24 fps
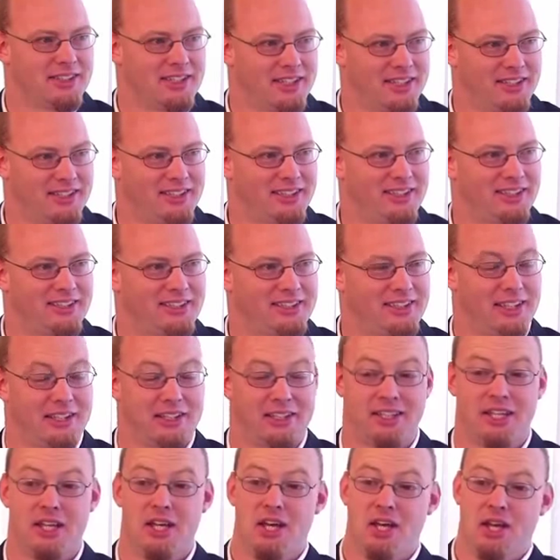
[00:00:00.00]
Exactly.
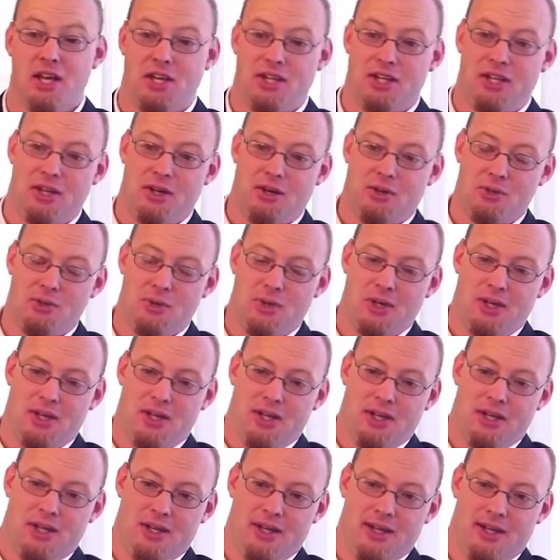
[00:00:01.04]
Exactly. Now,
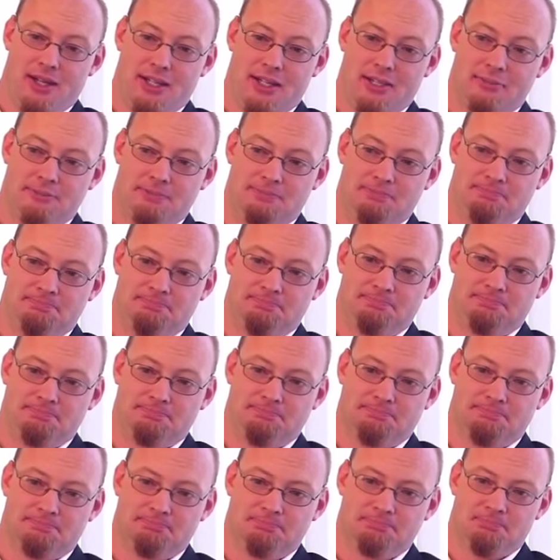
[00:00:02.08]
um,
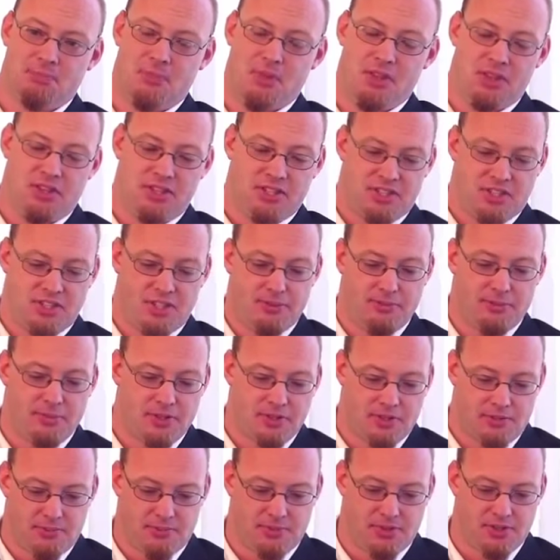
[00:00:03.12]
the
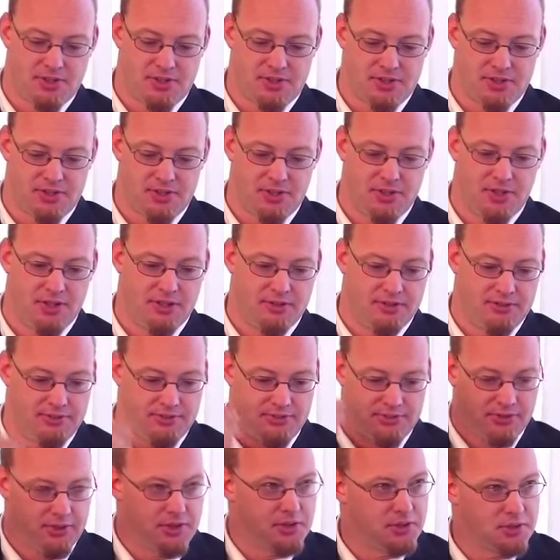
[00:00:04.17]
symptoms
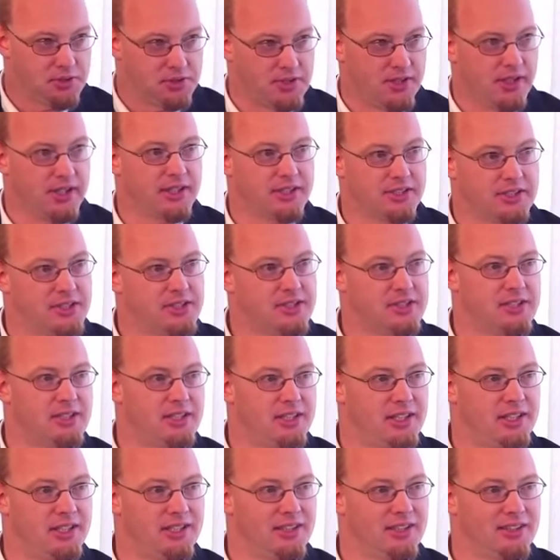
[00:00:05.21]
of
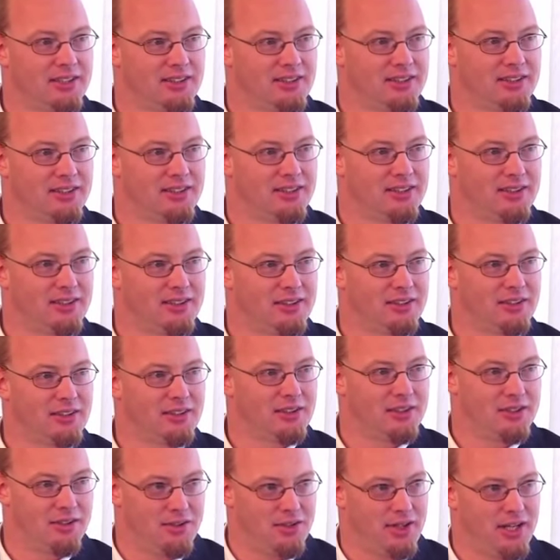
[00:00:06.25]
neurotoxicity
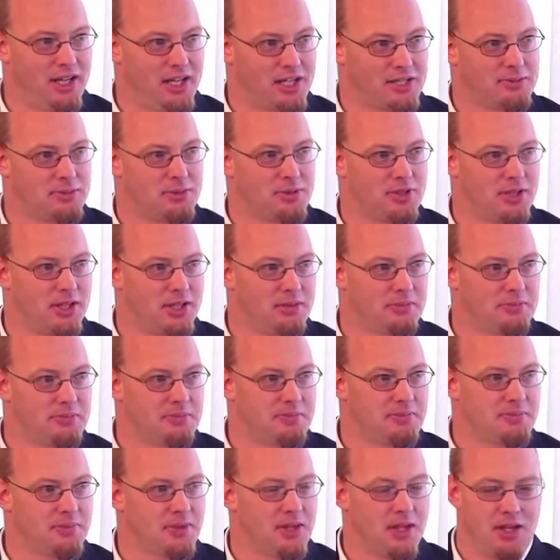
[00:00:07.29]
due to aspartame
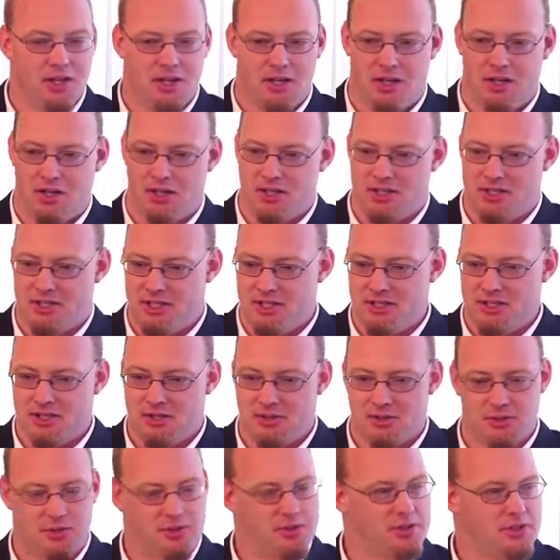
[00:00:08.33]
are
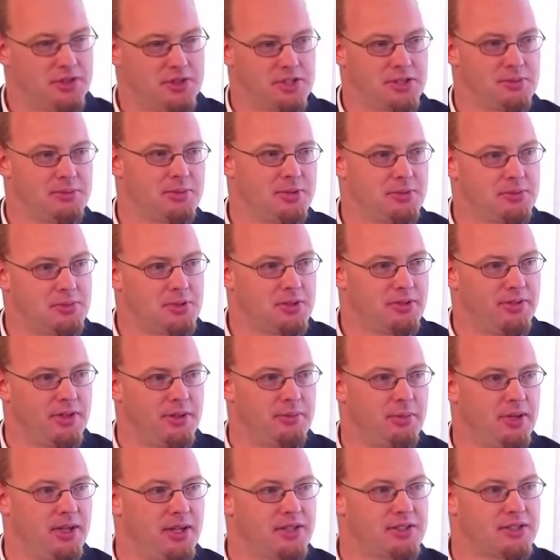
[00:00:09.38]
identical to the symptoms
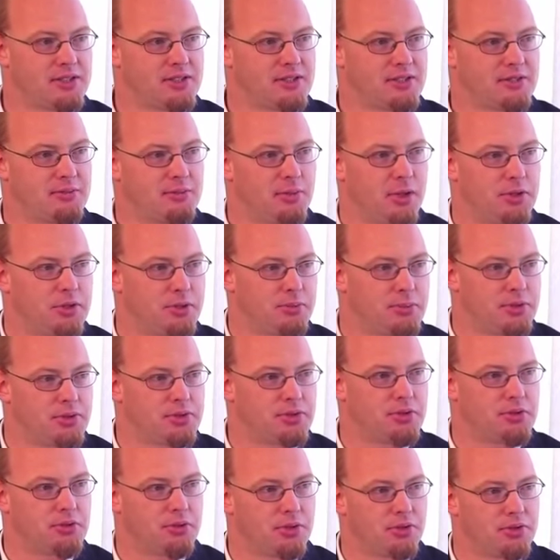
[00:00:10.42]
of M S,
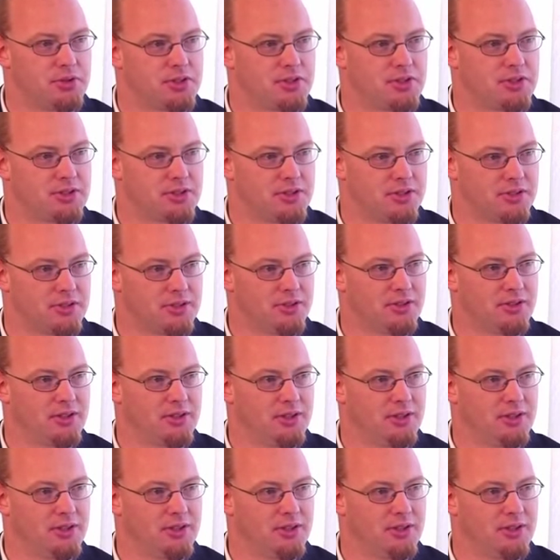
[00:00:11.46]
multiple sclerosis. Mm.